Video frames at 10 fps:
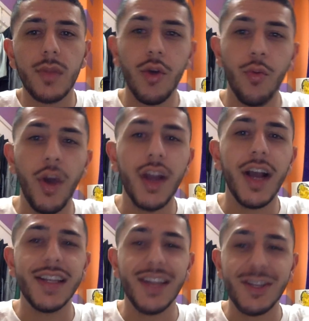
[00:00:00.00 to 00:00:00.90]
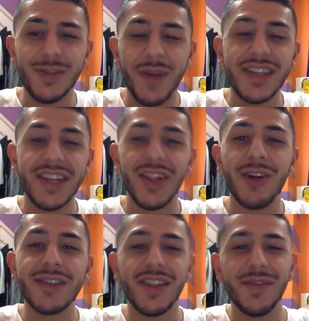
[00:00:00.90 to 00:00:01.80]
Wait, guys, I was about to
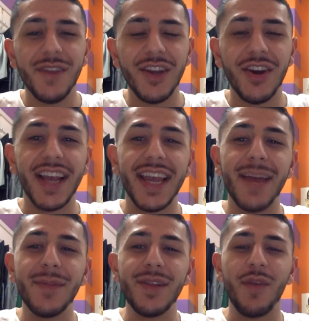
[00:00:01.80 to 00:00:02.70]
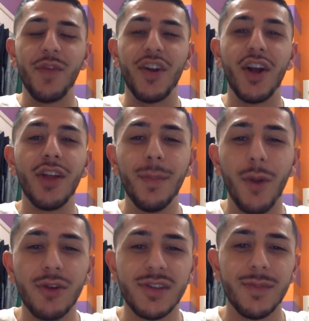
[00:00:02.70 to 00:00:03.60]
close out the video, and I can't believe I forgot the
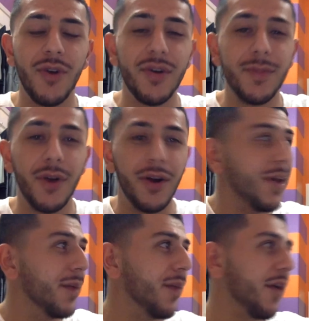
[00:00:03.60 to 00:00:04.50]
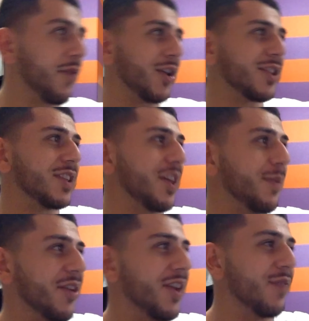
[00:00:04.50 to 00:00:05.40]
most important part. Babe, I forgot to tell them
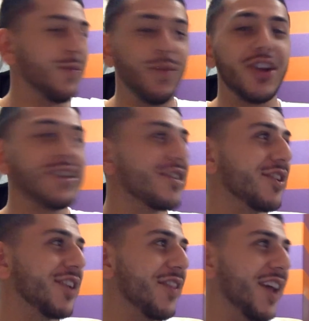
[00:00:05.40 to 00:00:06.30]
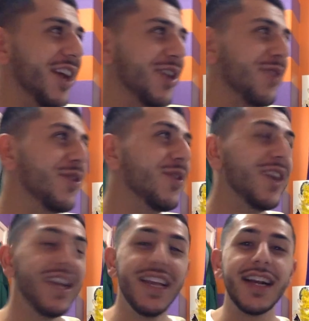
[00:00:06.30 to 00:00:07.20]
how Devin Booker turned down the interview.
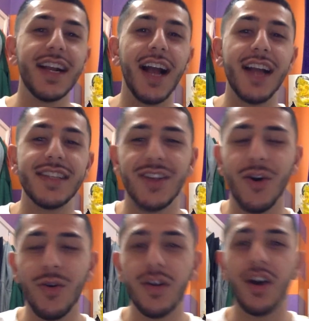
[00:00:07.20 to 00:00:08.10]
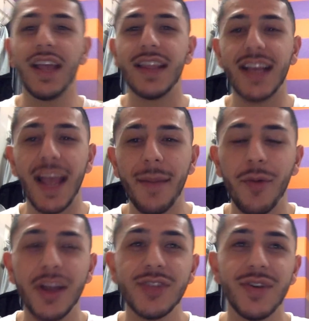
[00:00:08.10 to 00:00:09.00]
Guys, so, okay, the game I
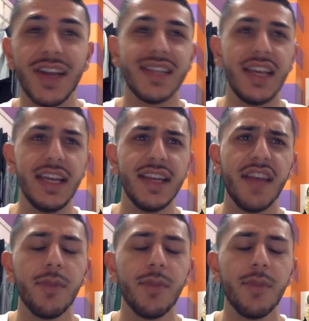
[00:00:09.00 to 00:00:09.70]
went to against the Heat, Devin